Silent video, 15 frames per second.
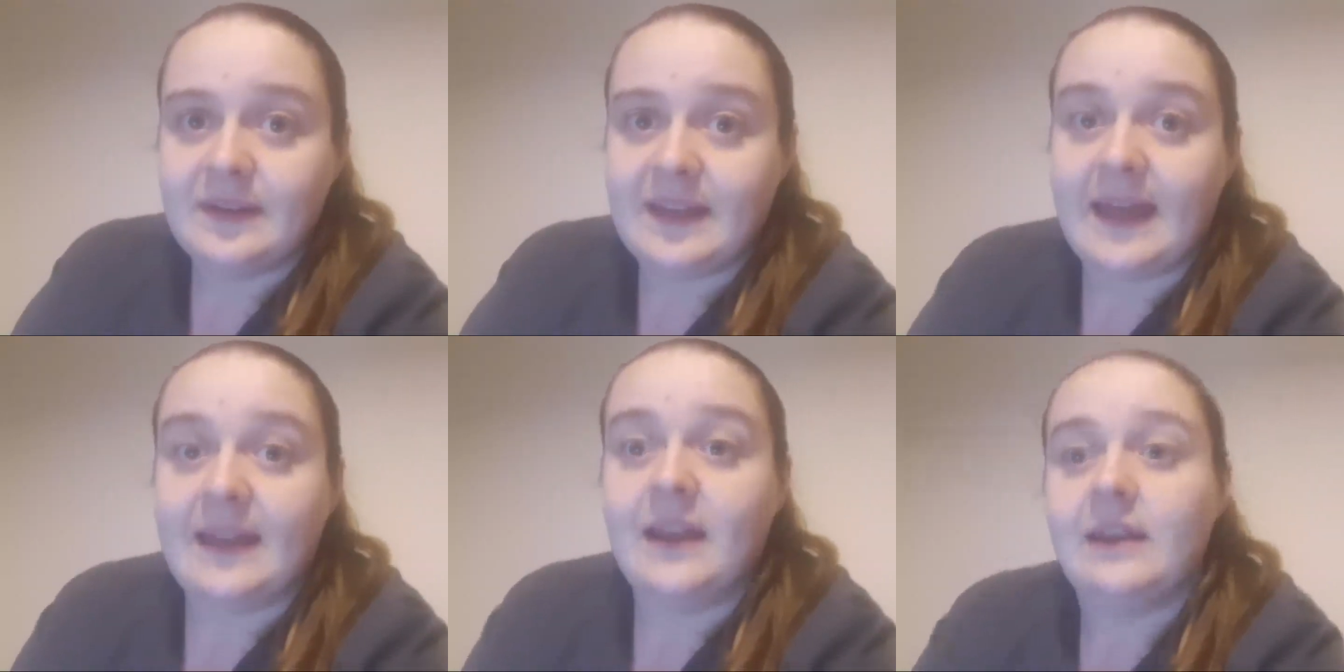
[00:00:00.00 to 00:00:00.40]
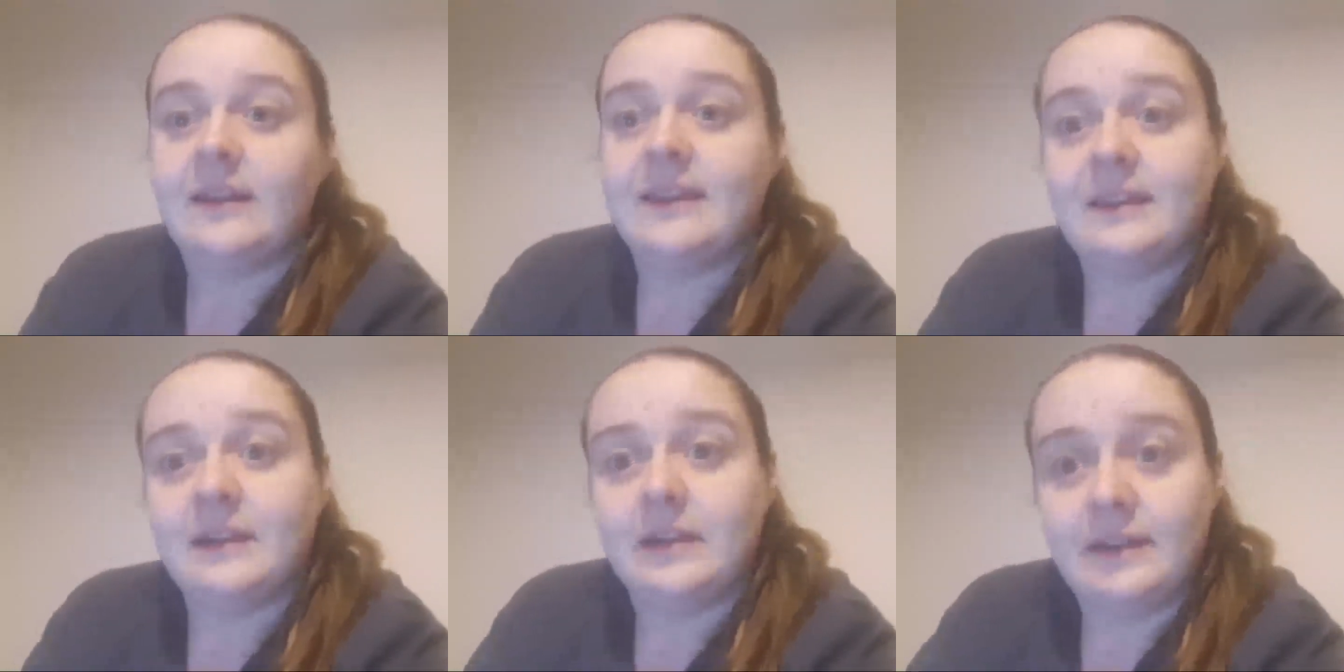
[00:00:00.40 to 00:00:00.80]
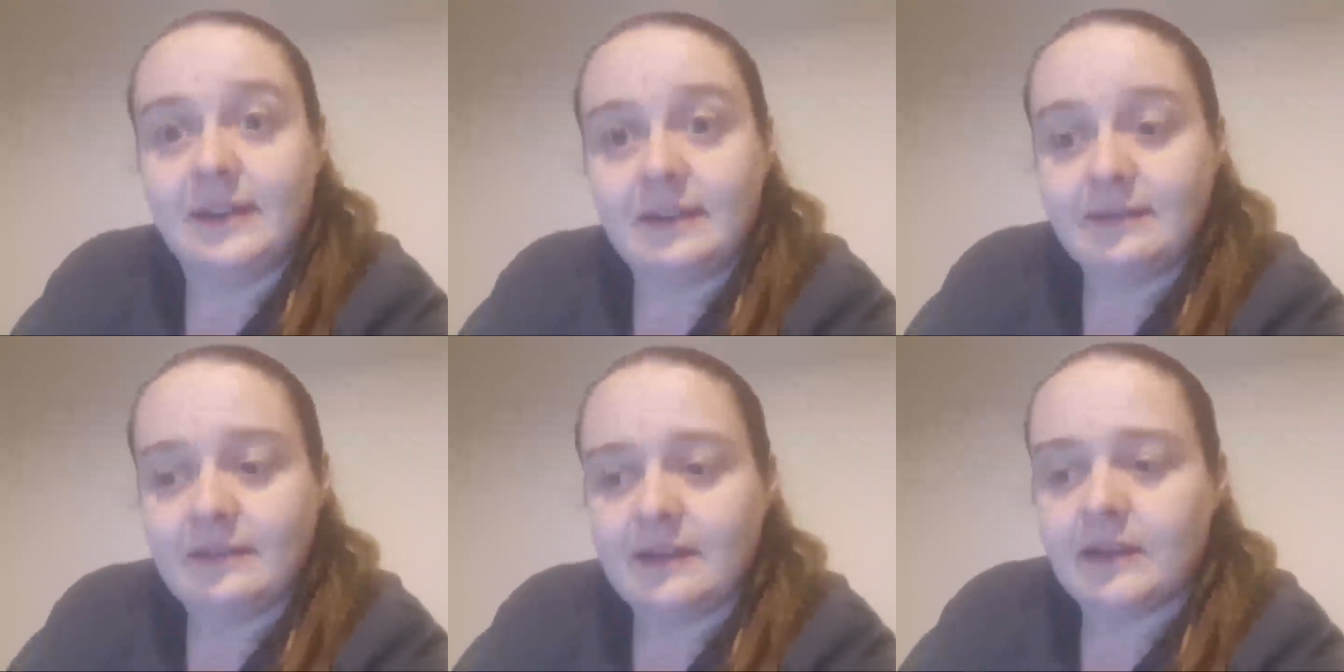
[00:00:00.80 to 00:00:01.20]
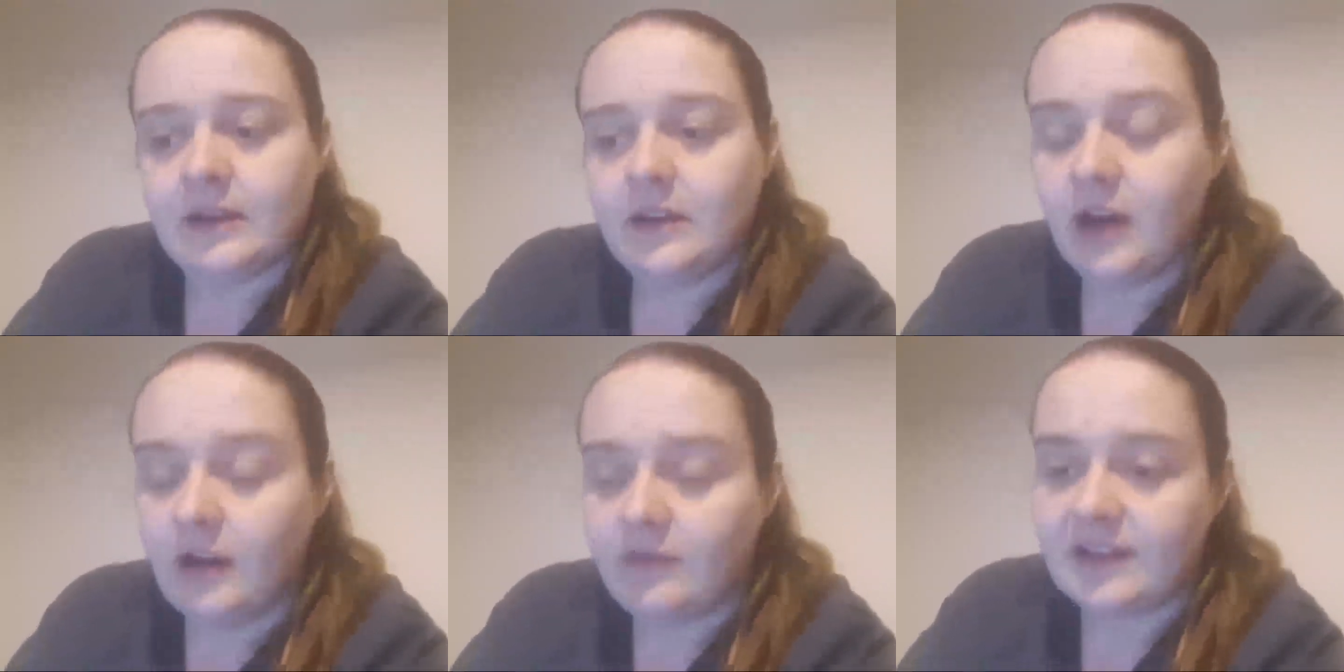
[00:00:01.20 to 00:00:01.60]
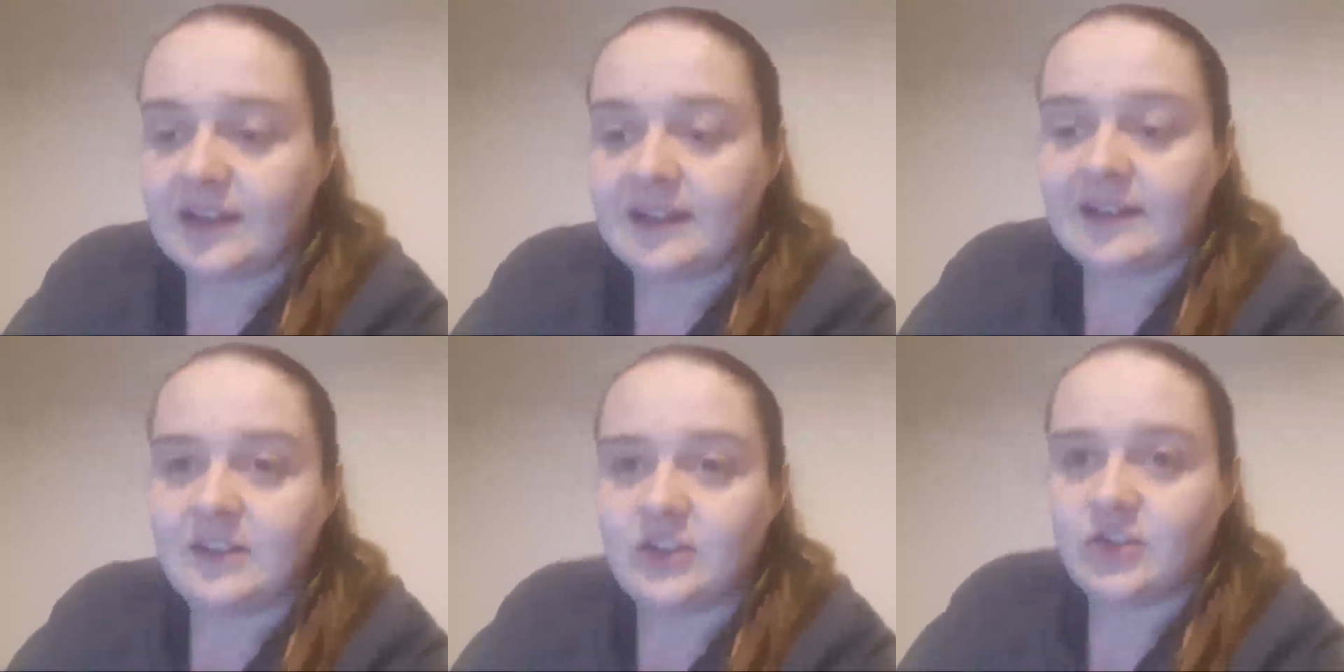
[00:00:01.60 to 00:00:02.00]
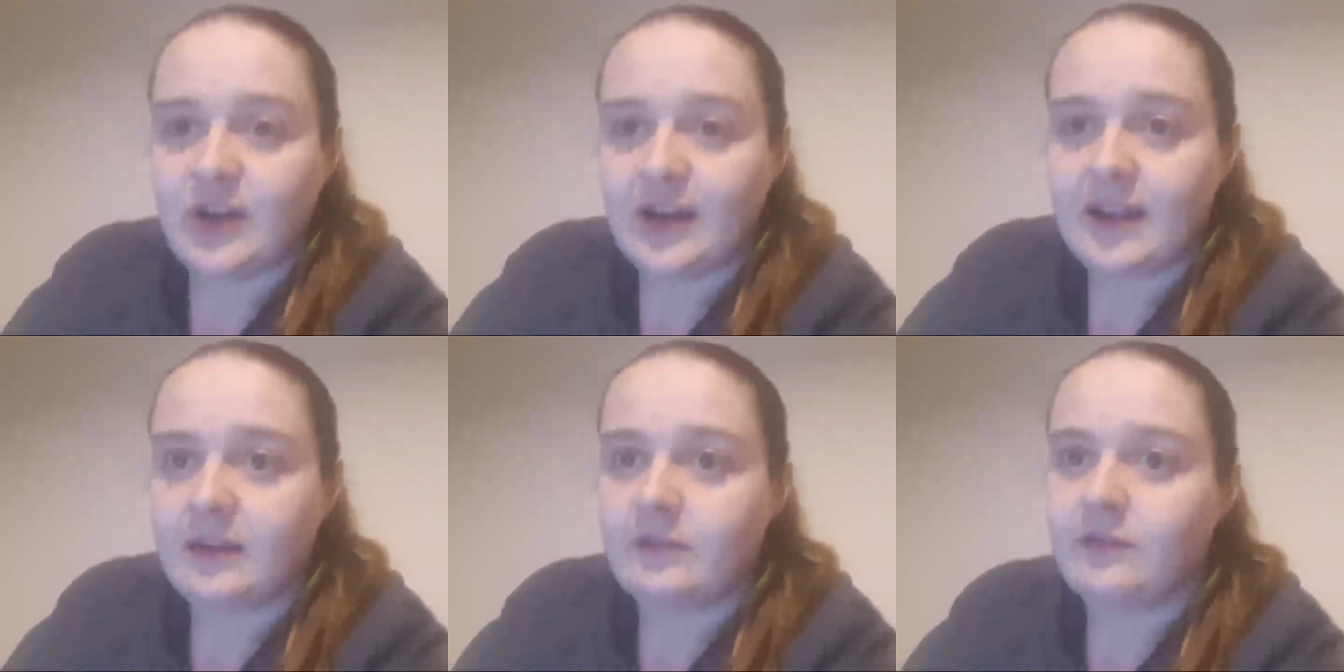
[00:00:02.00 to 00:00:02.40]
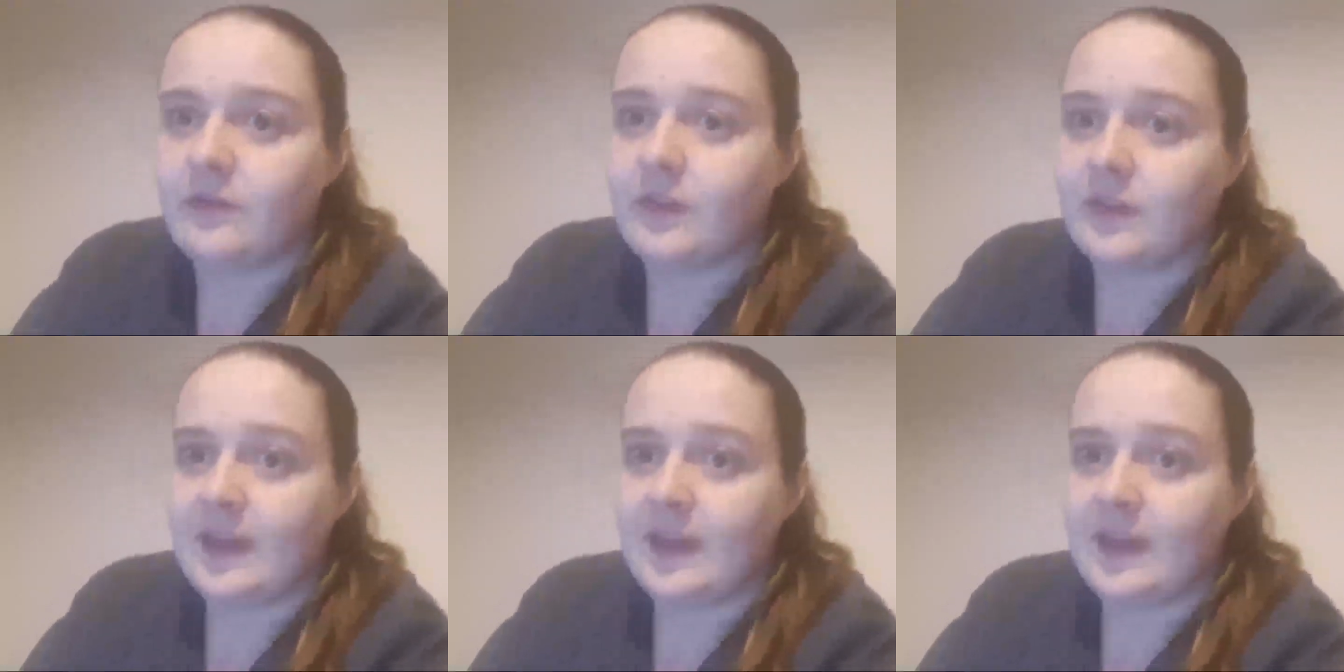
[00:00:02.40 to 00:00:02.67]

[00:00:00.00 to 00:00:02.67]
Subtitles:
get a covered litter tray for